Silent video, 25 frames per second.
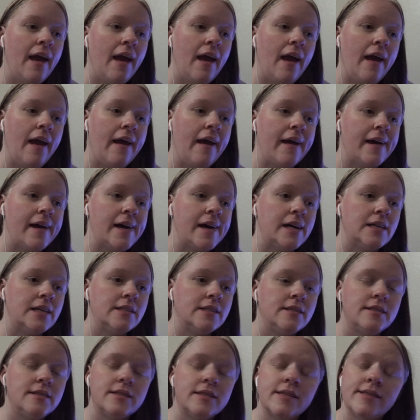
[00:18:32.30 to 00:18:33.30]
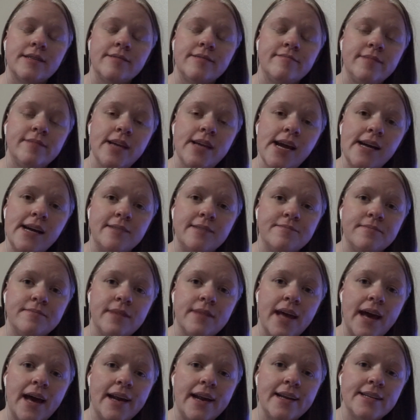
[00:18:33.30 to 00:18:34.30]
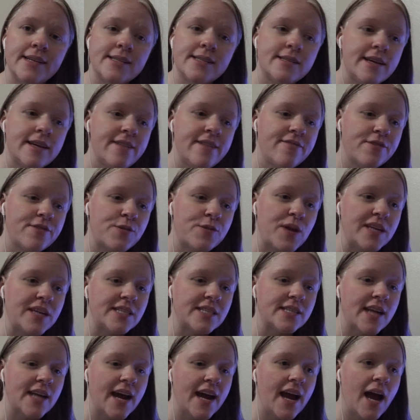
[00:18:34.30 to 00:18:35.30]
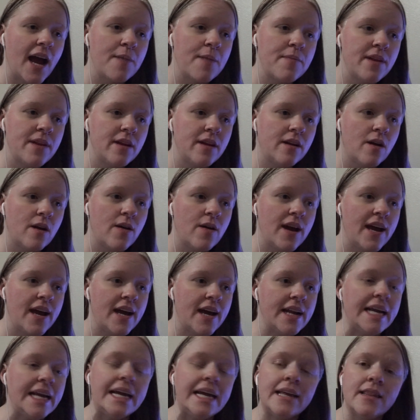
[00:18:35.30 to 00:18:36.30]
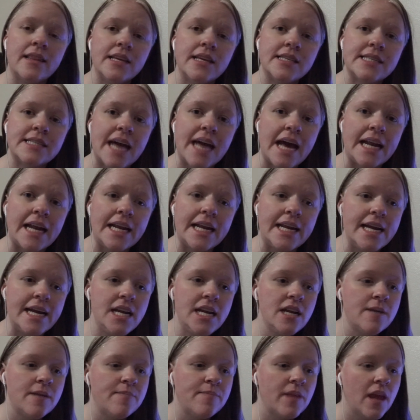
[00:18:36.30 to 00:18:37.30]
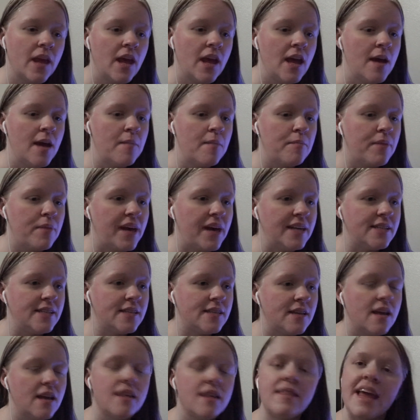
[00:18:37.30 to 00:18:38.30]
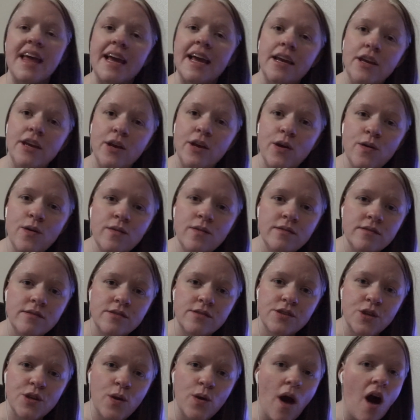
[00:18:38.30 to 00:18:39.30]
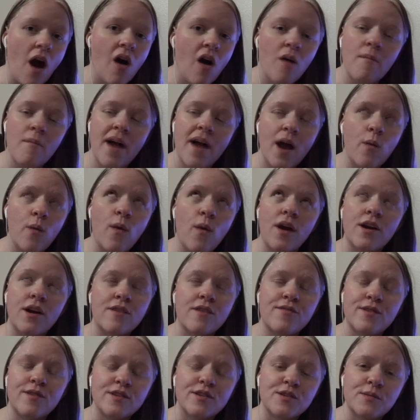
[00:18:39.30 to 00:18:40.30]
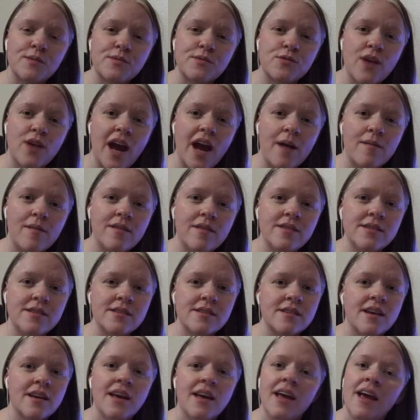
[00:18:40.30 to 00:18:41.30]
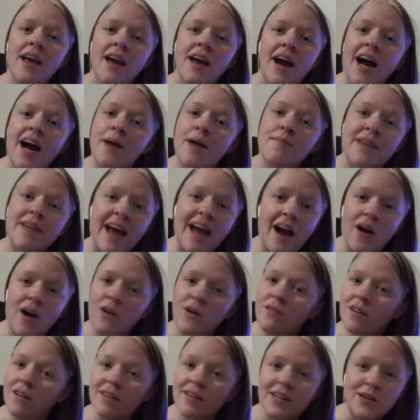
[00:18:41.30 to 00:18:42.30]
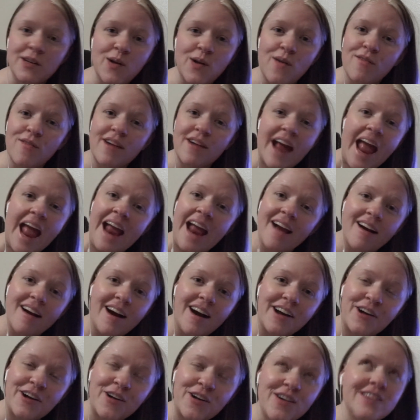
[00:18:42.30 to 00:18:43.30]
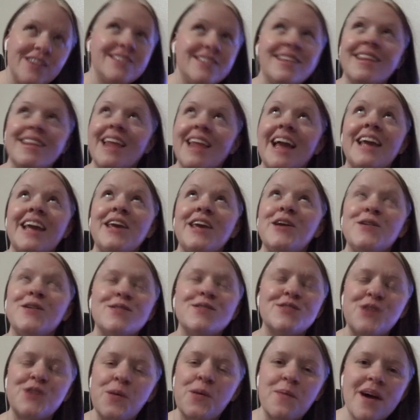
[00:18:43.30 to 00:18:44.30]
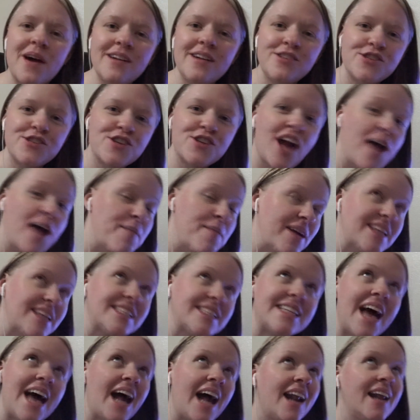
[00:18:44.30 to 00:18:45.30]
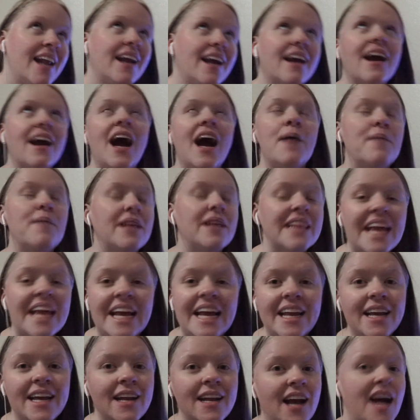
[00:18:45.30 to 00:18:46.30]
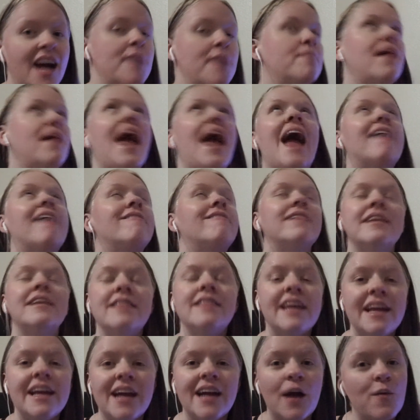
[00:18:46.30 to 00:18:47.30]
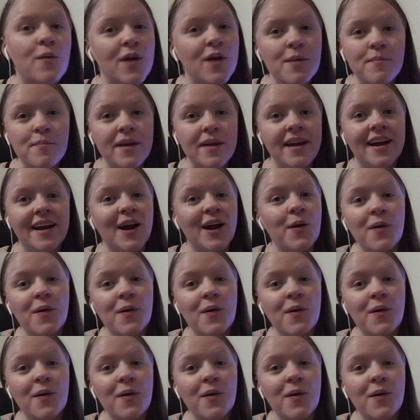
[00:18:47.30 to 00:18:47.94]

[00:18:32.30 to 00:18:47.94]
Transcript: And yeah, that is it for the rest of the night. I'm going to go ahead and get this edited. But thank you to all my wonderful subscribers. I'm now a little over 800 Thank you so much. I'm ecstatic. I'm elated. I'm everything. I wouldn't be here